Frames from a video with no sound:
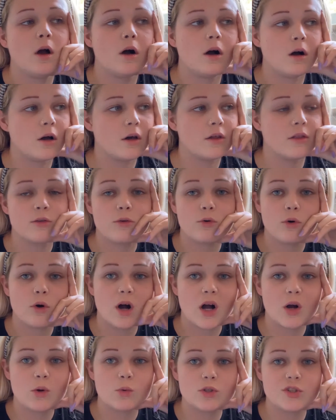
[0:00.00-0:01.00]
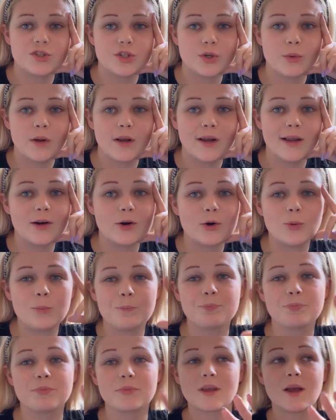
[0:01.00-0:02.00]
I thought I would do a little
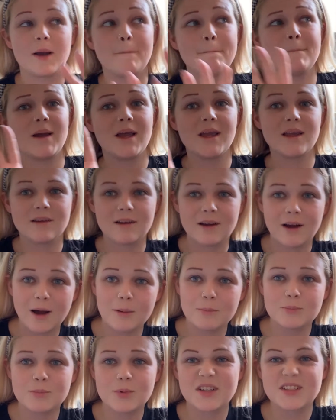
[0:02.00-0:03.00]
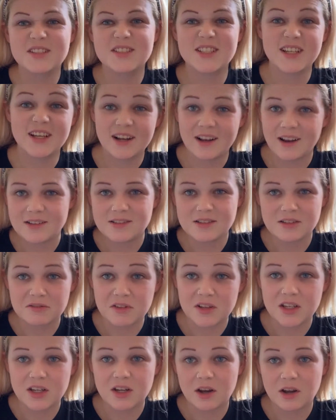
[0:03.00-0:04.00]
makeup declutter
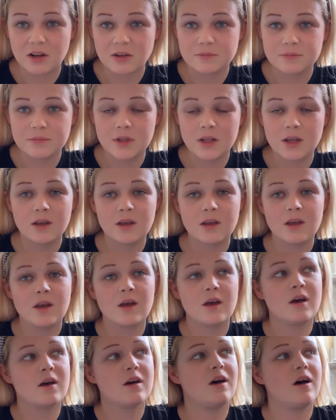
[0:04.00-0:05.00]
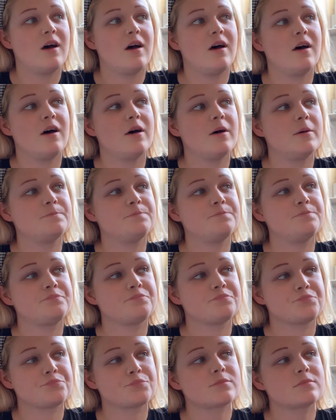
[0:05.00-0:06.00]
video.
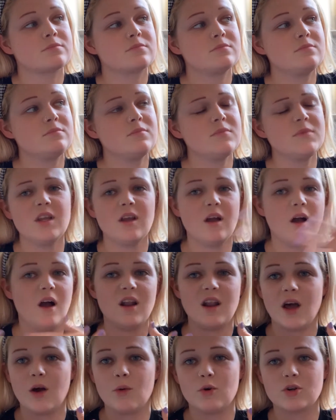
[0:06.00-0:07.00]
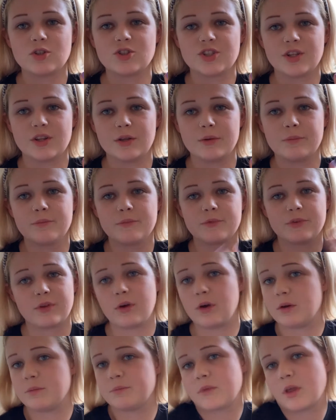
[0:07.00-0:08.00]
I like watching them, so
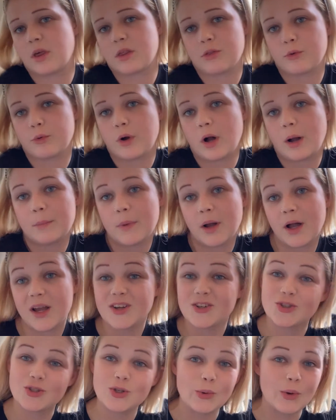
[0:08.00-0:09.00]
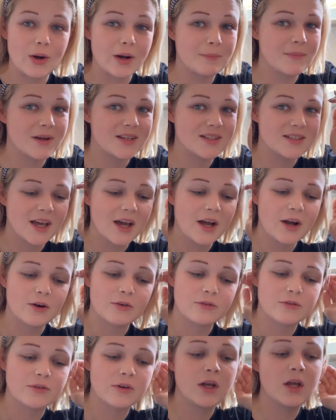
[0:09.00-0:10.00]
I thought I might do one
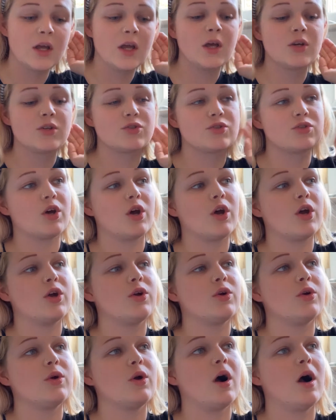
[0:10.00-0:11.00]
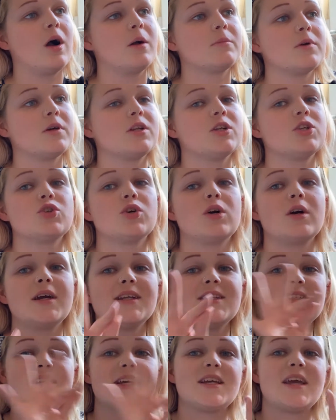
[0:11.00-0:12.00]
myself. So I'm gonna try
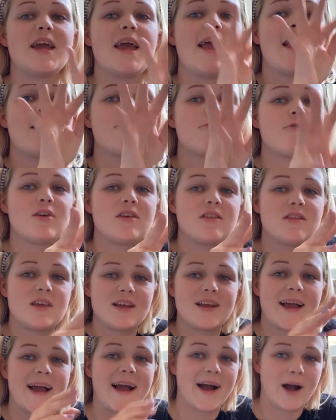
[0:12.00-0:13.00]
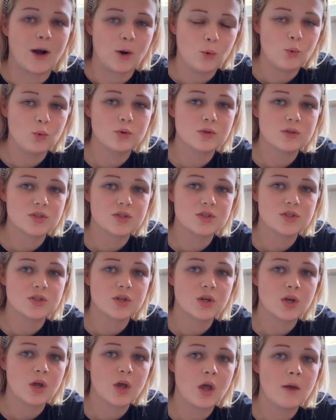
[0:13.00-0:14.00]
and take everything out
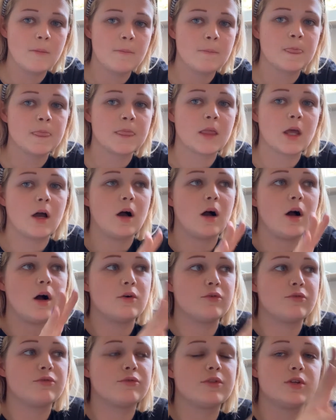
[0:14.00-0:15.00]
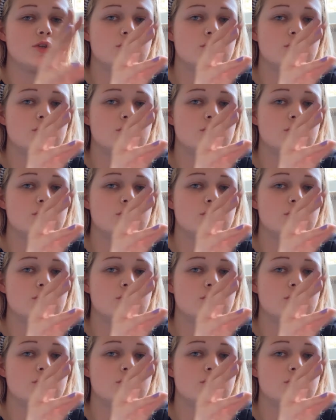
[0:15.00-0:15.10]
of the